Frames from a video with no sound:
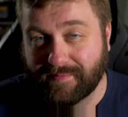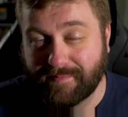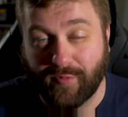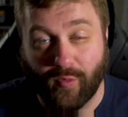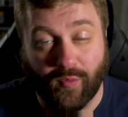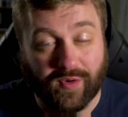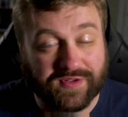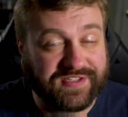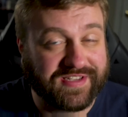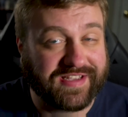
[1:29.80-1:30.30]
But
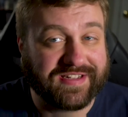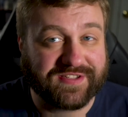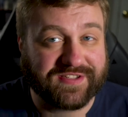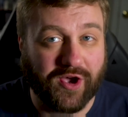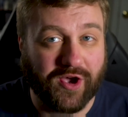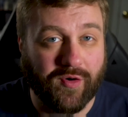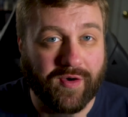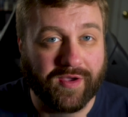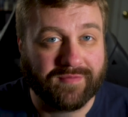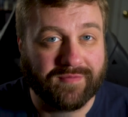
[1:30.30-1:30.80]
once it gets
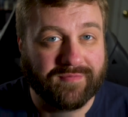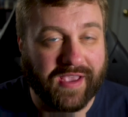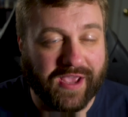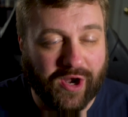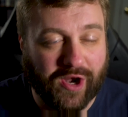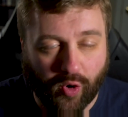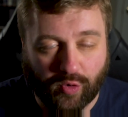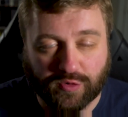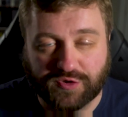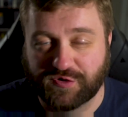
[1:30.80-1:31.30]
going, it
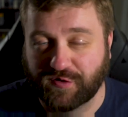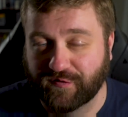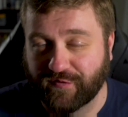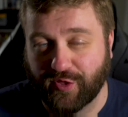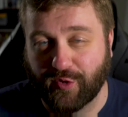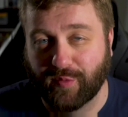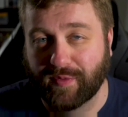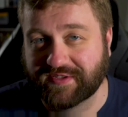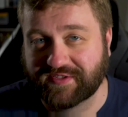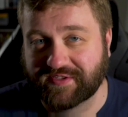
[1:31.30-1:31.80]
holds you for
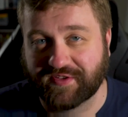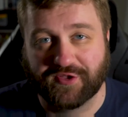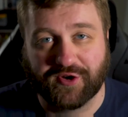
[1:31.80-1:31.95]
the rest of the